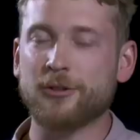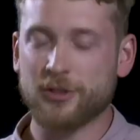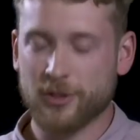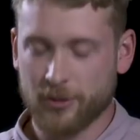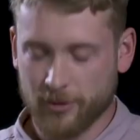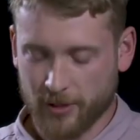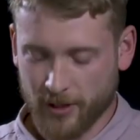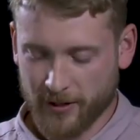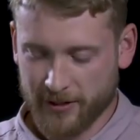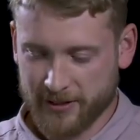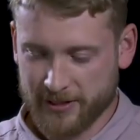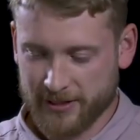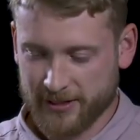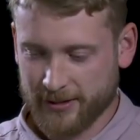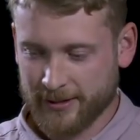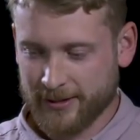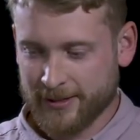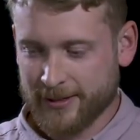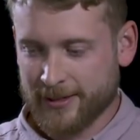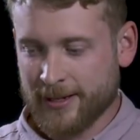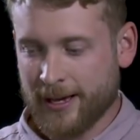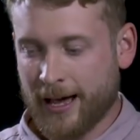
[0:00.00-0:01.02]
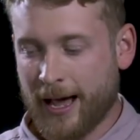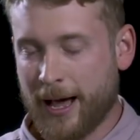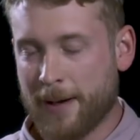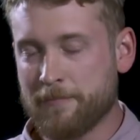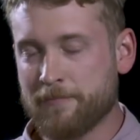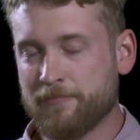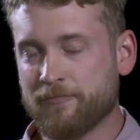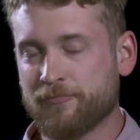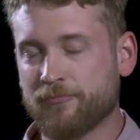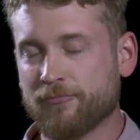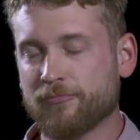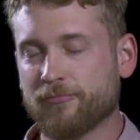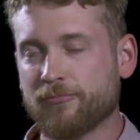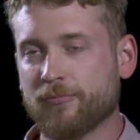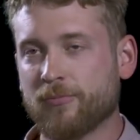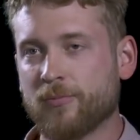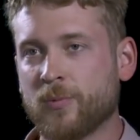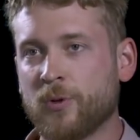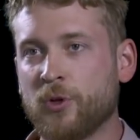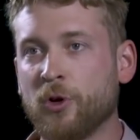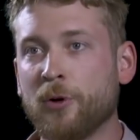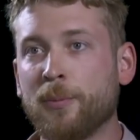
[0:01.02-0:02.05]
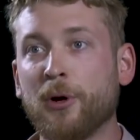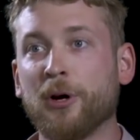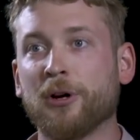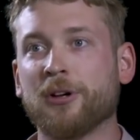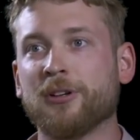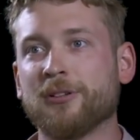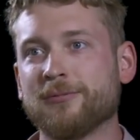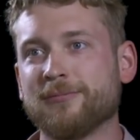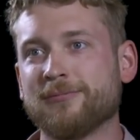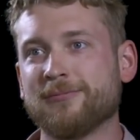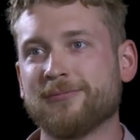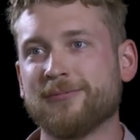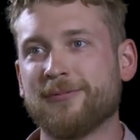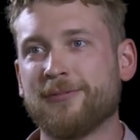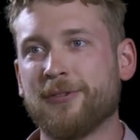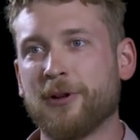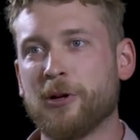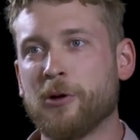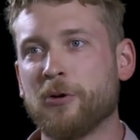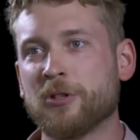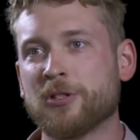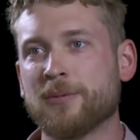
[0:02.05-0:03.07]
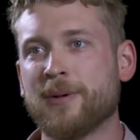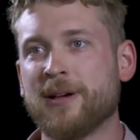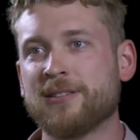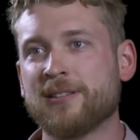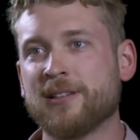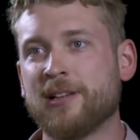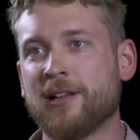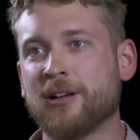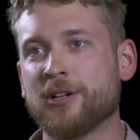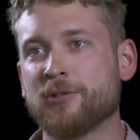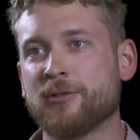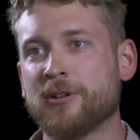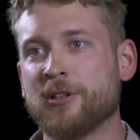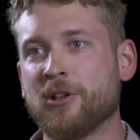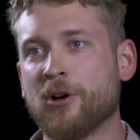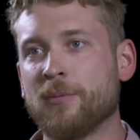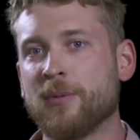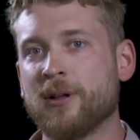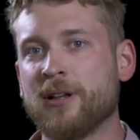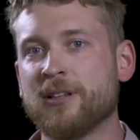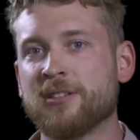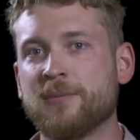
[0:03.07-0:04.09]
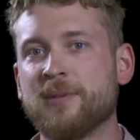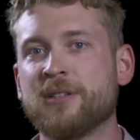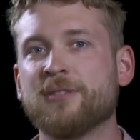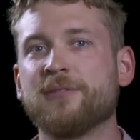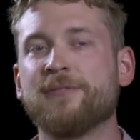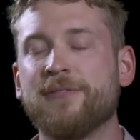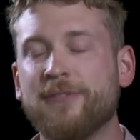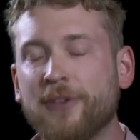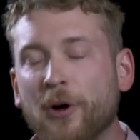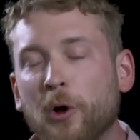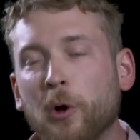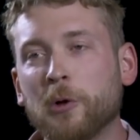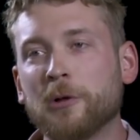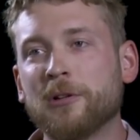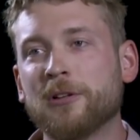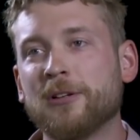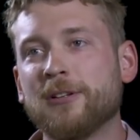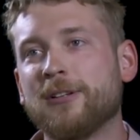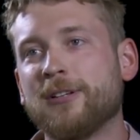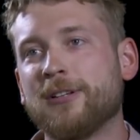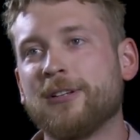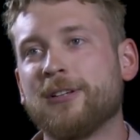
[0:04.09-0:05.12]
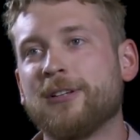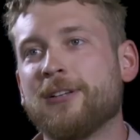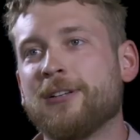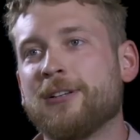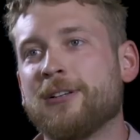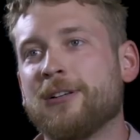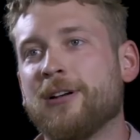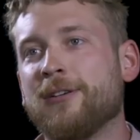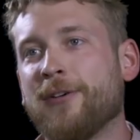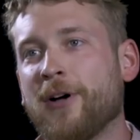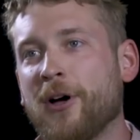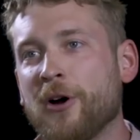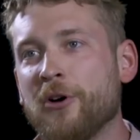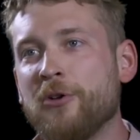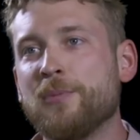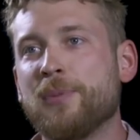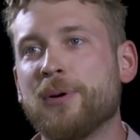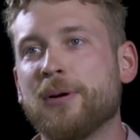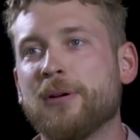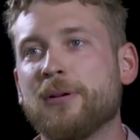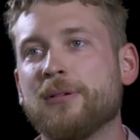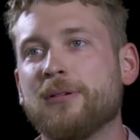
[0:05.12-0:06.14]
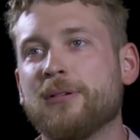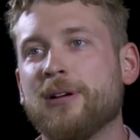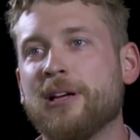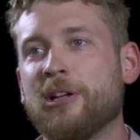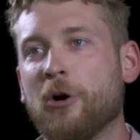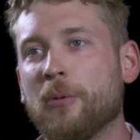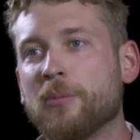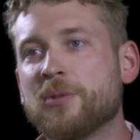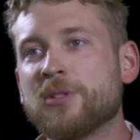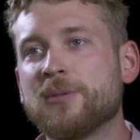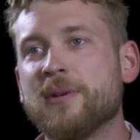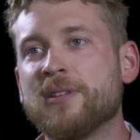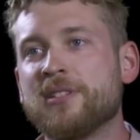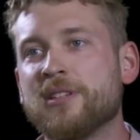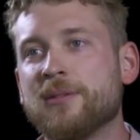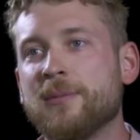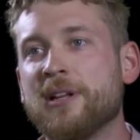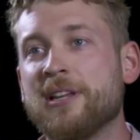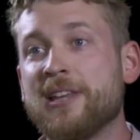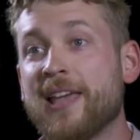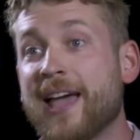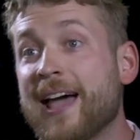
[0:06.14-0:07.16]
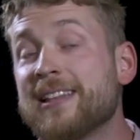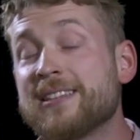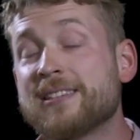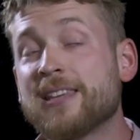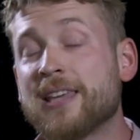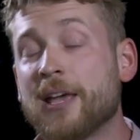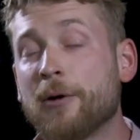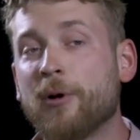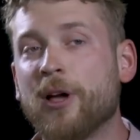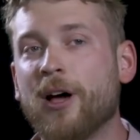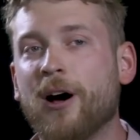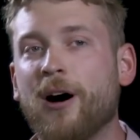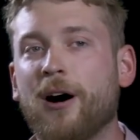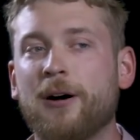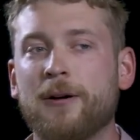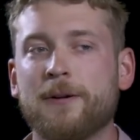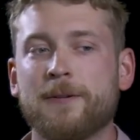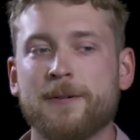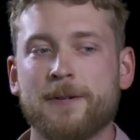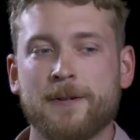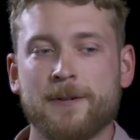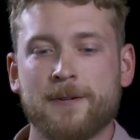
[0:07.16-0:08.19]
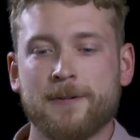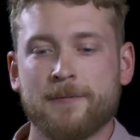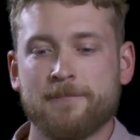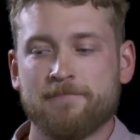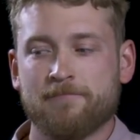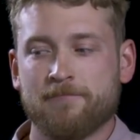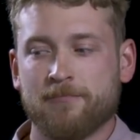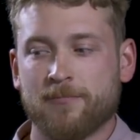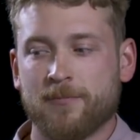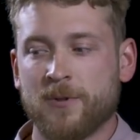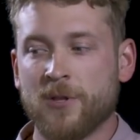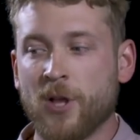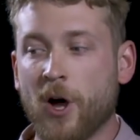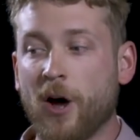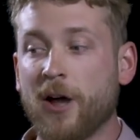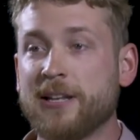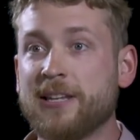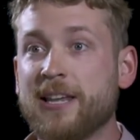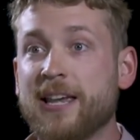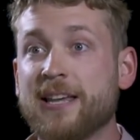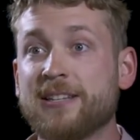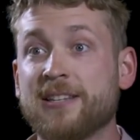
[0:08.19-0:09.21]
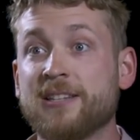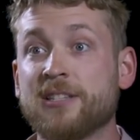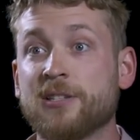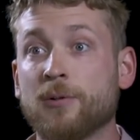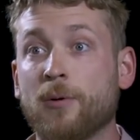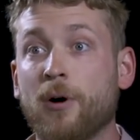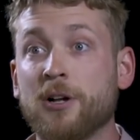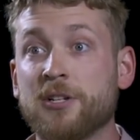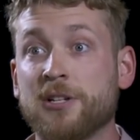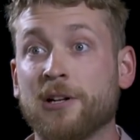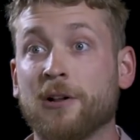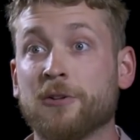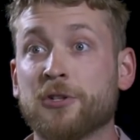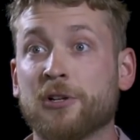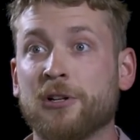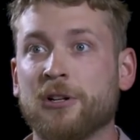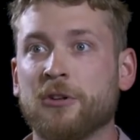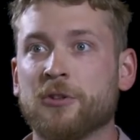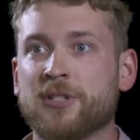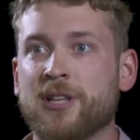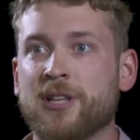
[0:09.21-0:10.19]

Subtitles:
You're too kind. Your book, Fully Automated Luxury Communism, is full of hope and optimism, and yet here we are, 9 years into ideological